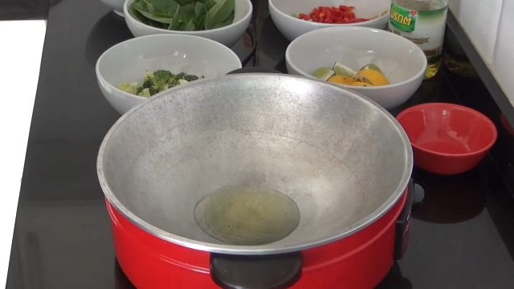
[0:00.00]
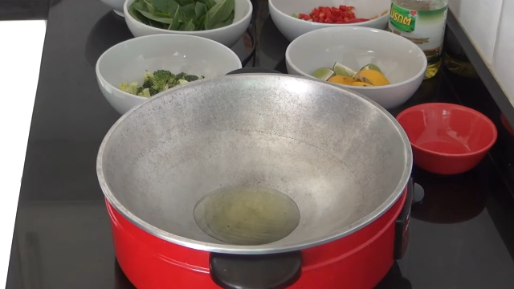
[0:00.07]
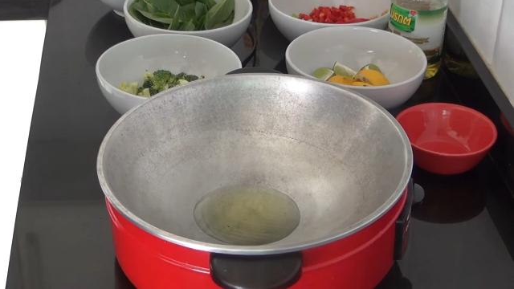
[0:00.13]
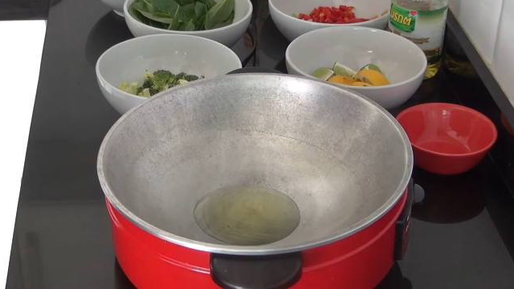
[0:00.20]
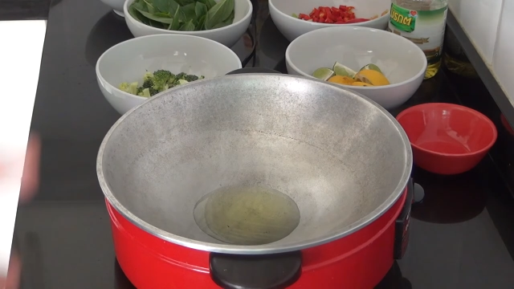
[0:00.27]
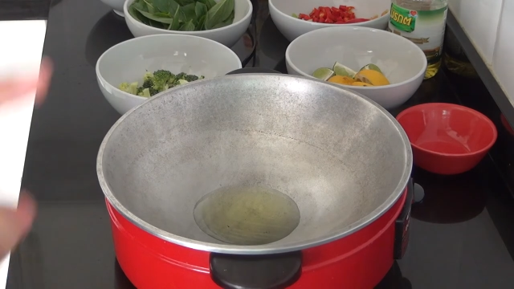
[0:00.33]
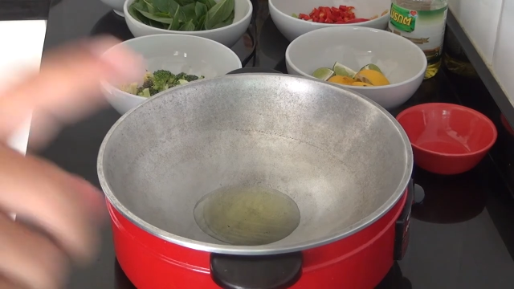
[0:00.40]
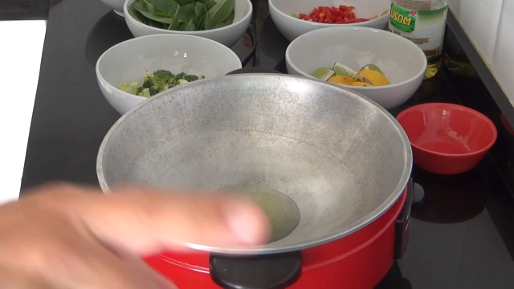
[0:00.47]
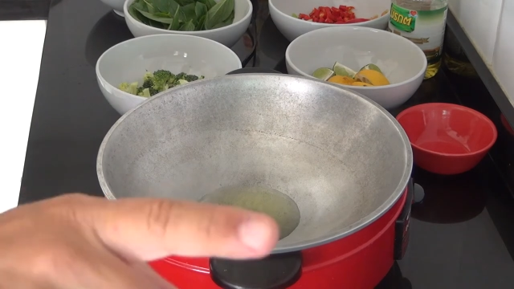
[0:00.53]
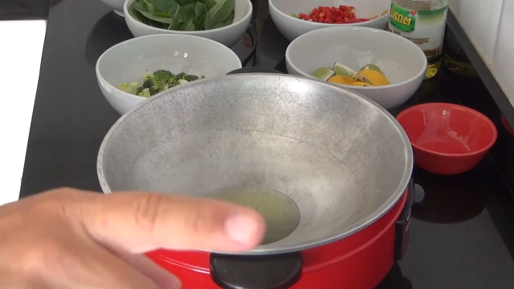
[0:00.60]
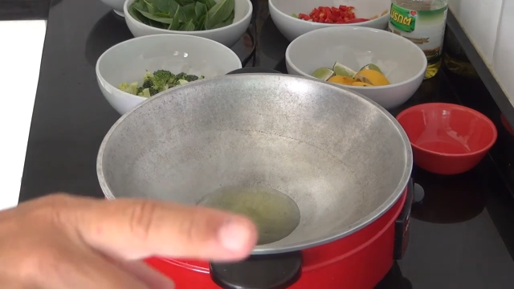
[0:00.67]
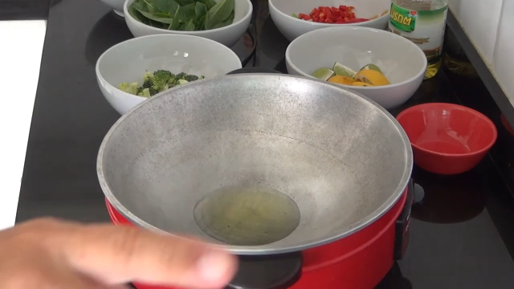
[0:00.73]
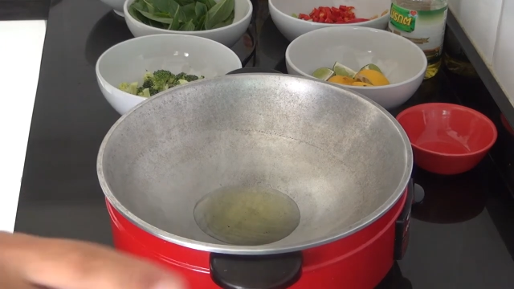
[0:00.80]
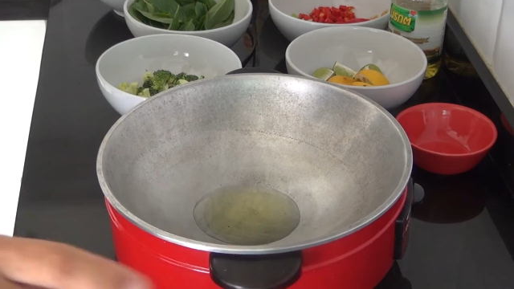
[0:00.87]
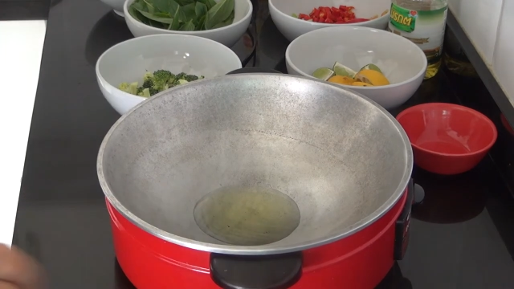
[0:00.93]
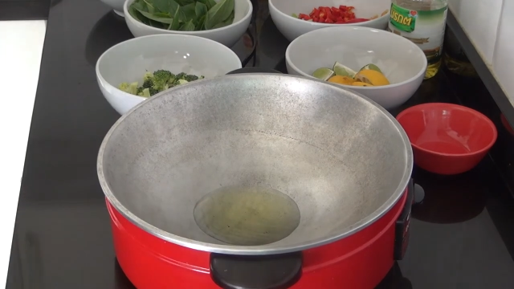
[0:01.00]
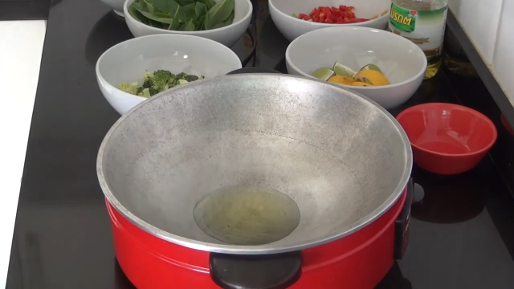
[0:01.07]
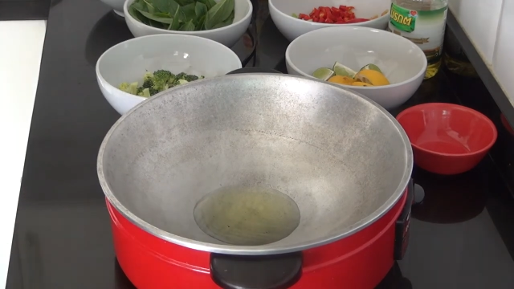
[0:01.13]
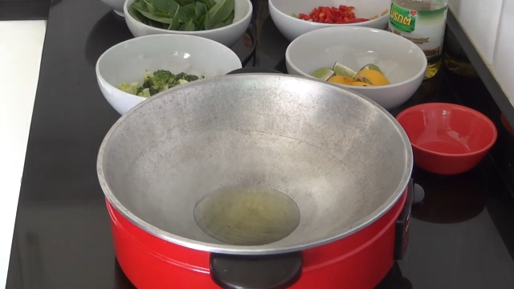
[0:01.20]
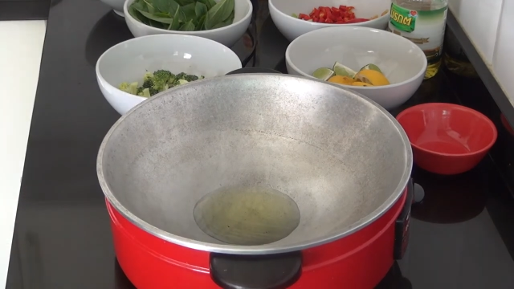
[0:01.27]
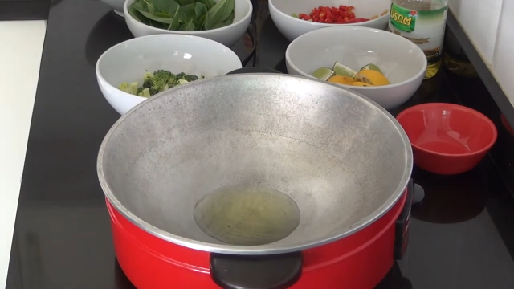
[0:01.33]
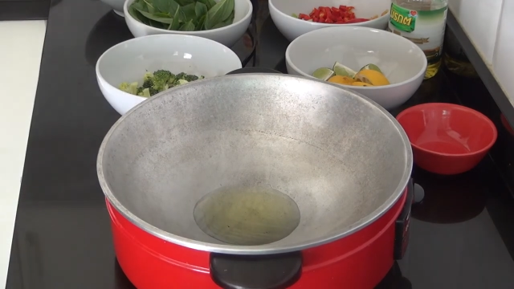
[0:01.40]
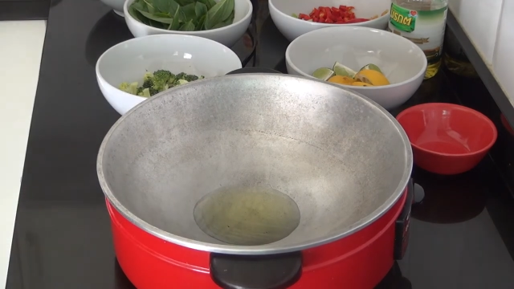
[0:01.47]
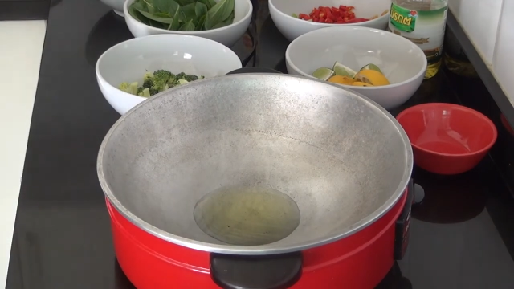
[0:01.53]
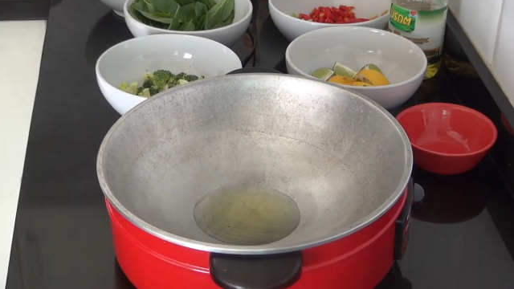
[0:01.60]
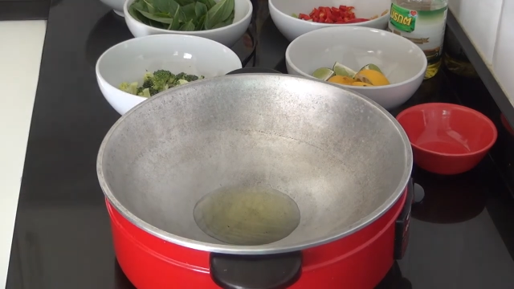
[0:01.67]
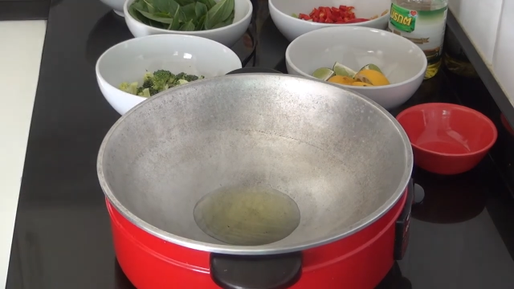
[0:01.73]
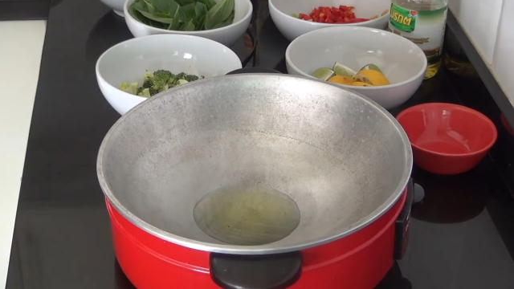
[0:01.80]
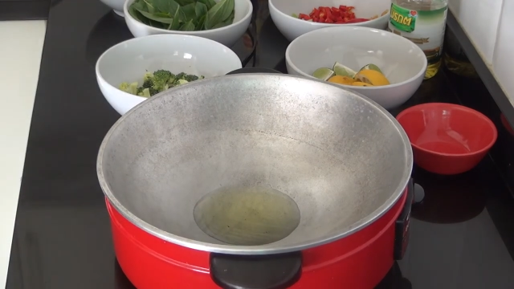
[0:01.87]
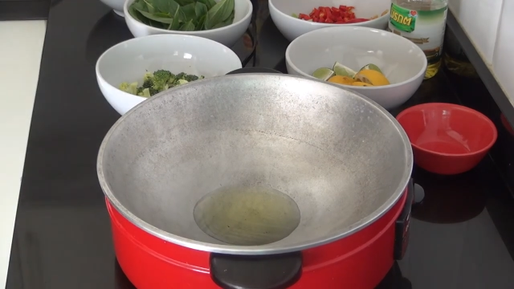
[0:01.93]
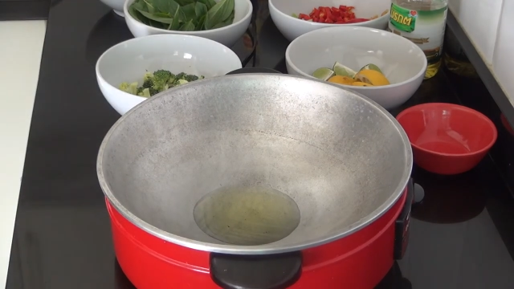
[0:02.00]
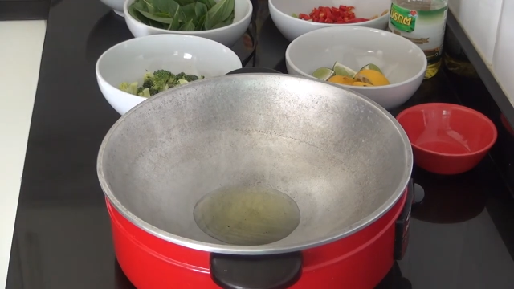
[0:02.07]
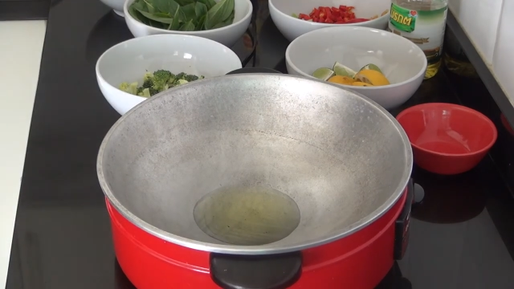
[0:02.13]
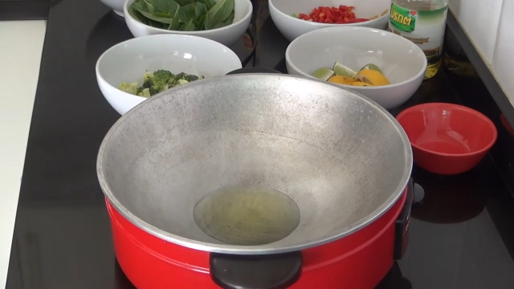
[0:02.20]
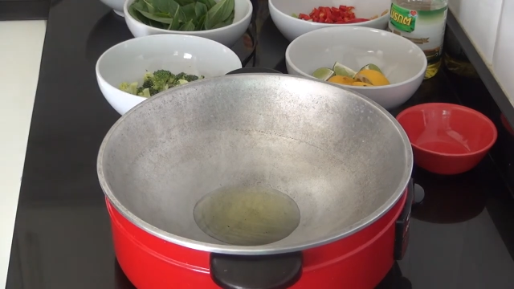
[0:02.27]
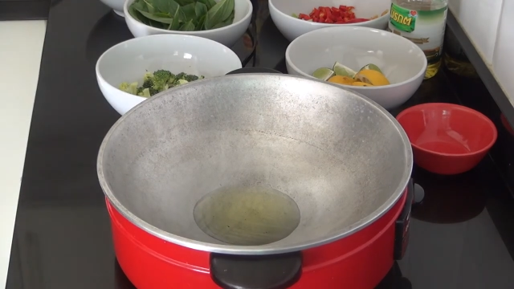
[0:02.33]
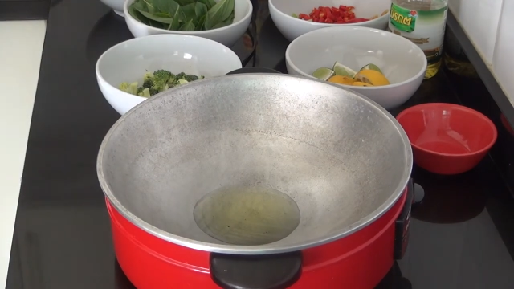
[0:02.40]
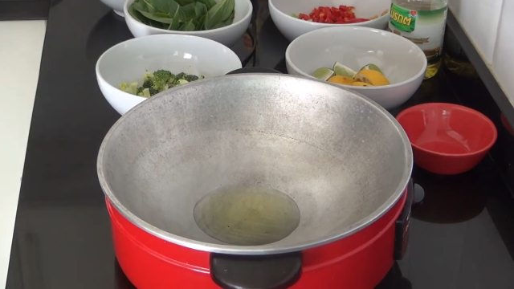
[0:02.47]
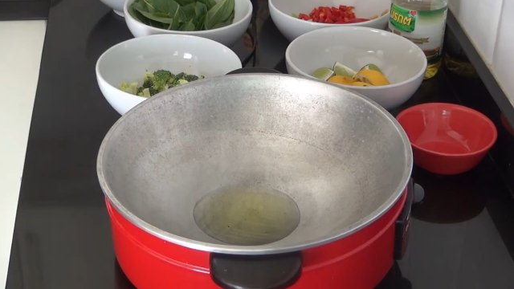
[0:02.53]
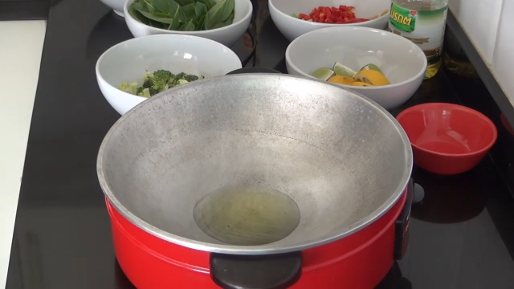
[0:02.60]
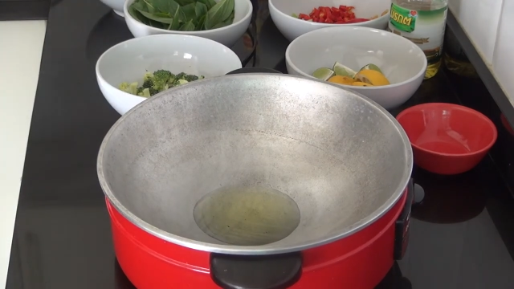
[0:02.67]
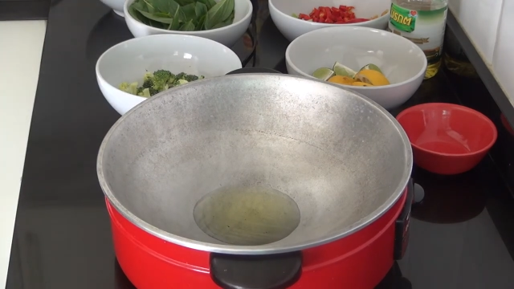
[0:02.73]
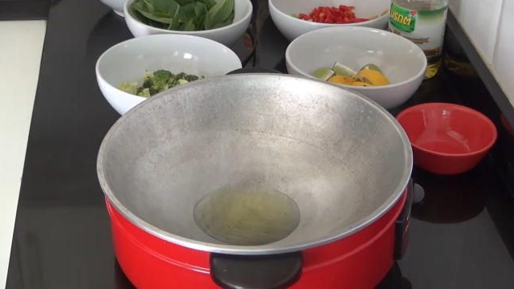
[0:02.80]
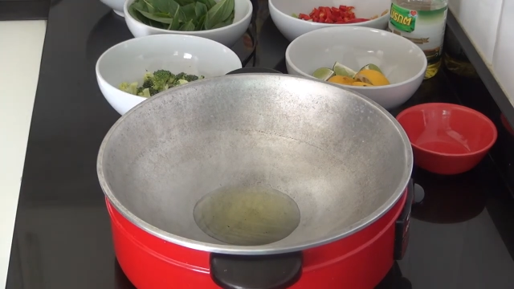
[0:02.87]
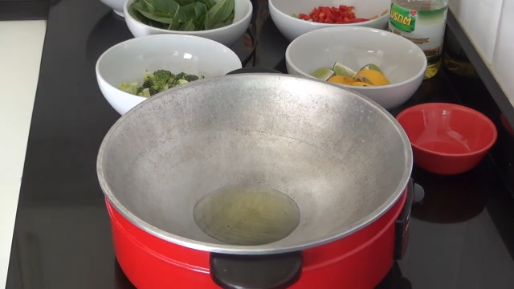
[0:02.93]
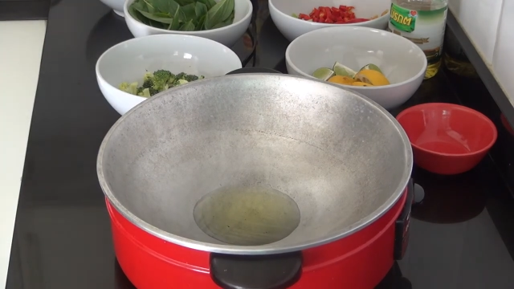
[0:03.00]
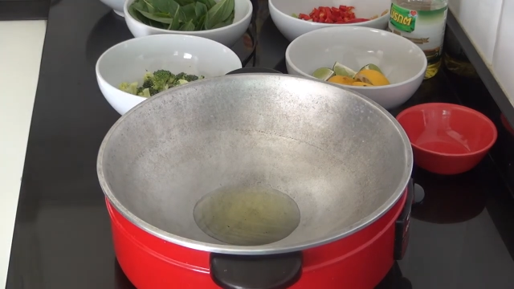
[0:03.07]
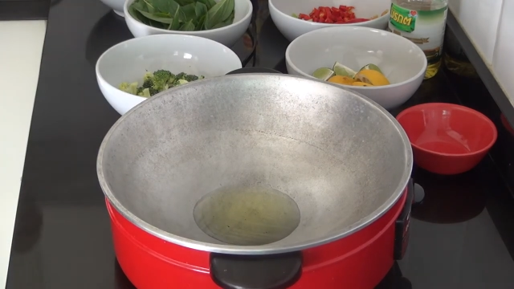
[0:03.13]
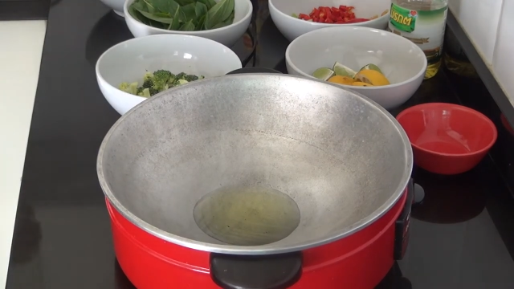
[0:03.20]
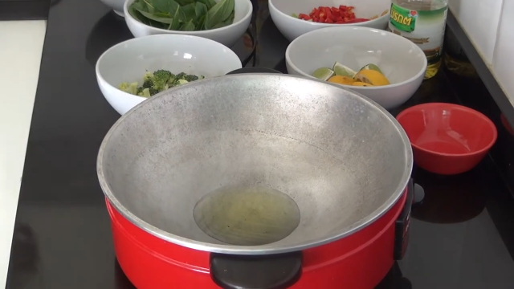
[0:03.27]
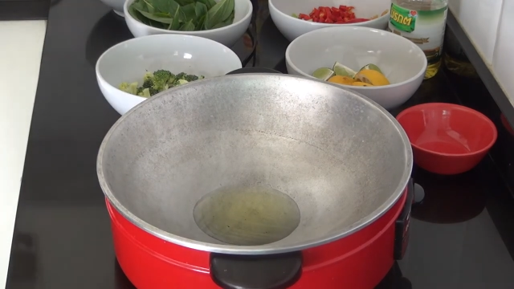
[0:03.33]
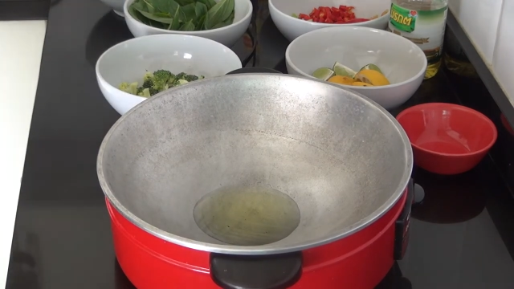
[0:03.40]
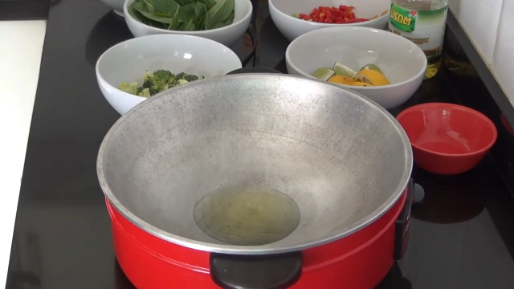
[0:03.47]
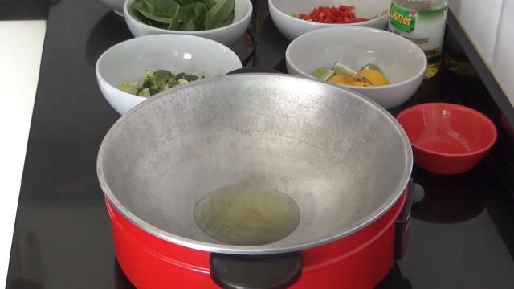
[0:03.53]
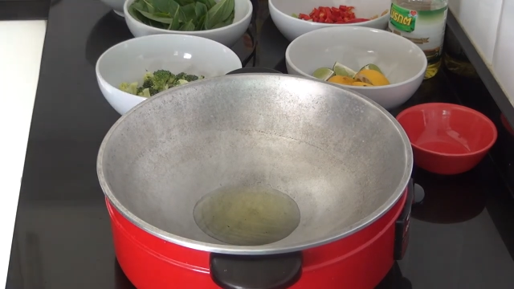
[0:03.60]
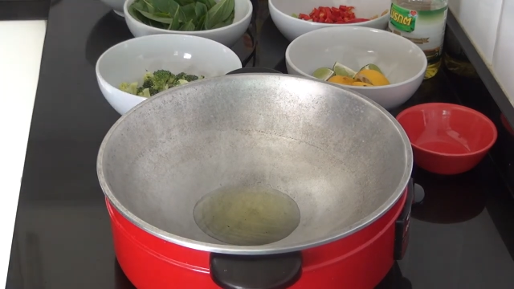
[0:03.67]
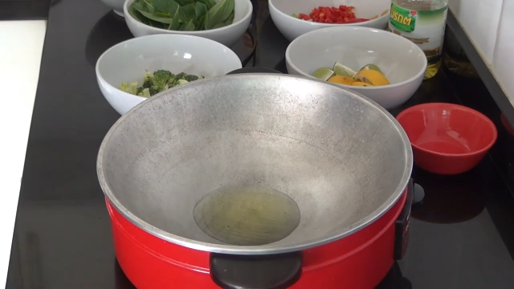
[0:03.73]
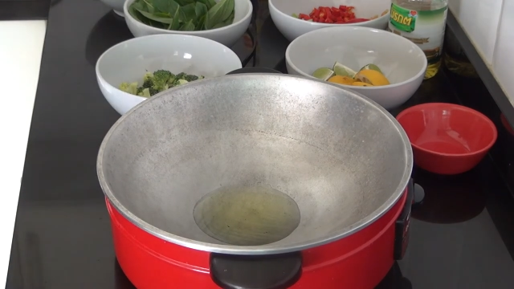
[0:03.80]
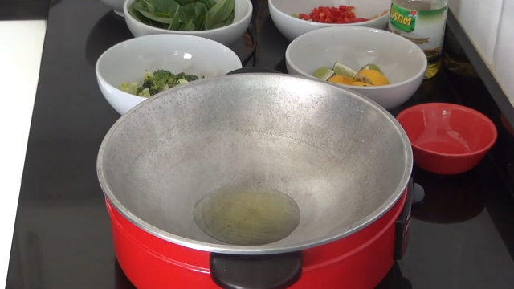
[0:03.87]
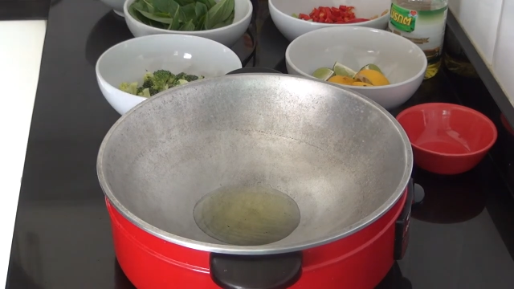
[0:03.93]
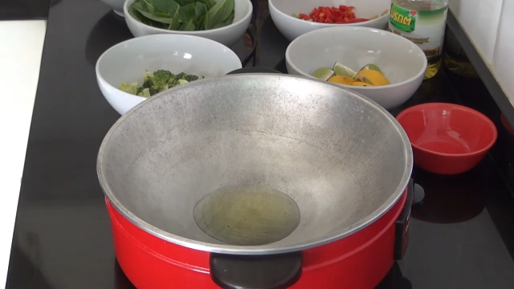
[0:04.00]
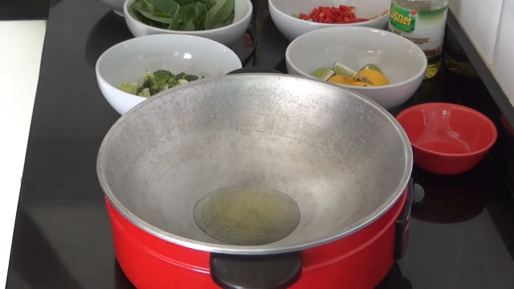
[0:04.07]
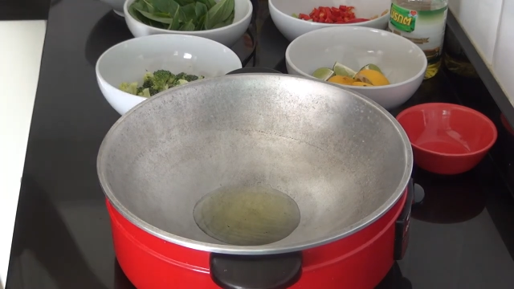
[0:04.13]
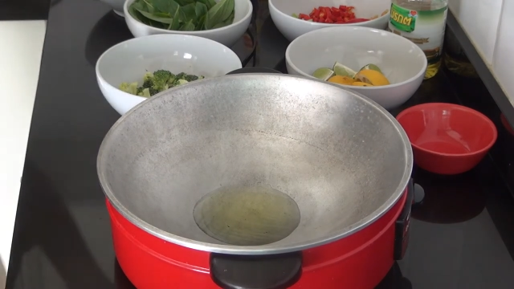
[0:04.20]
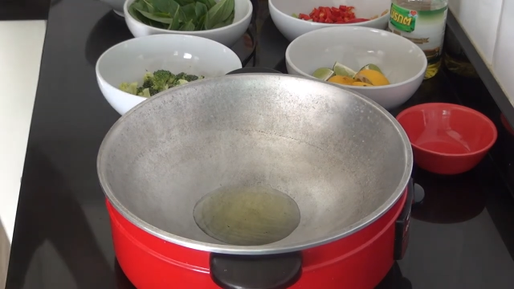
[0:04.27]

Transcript: [unreadable: no face in view]